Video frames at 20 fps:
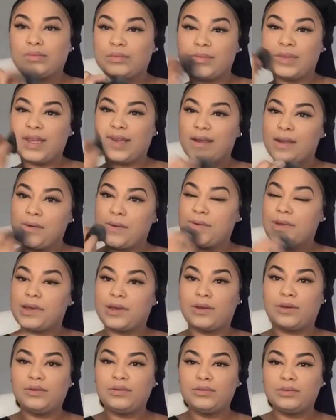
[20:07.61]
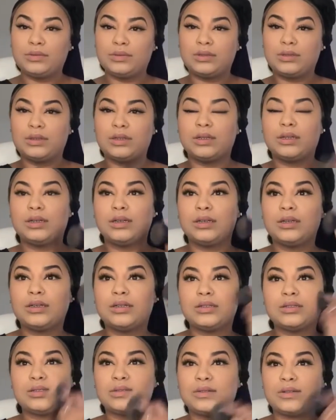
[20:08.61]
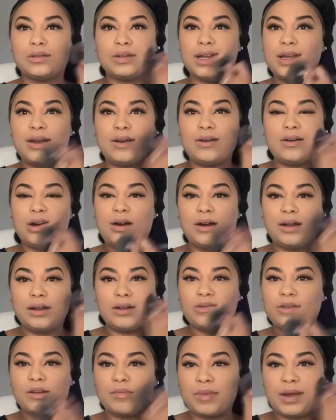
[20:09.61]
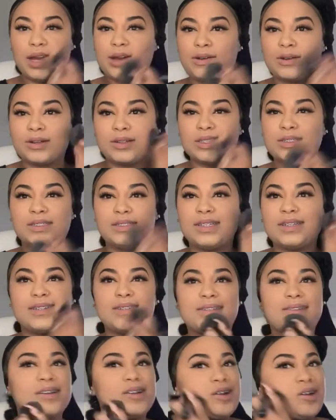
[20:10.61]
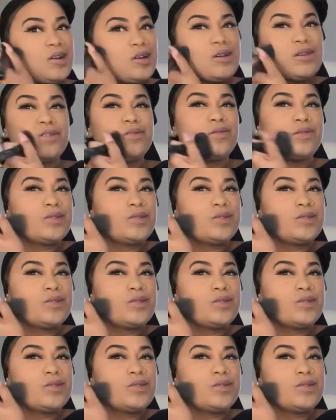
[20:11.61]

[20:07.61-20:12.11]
There we go. So now all of our powder is dusted off.